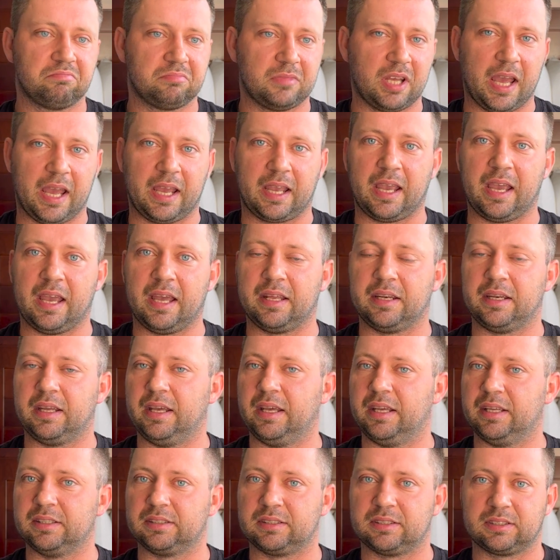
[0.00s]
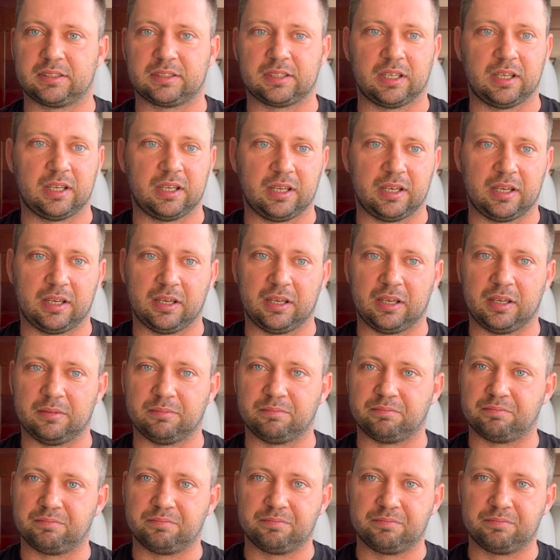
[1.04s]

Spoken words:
Again, it's a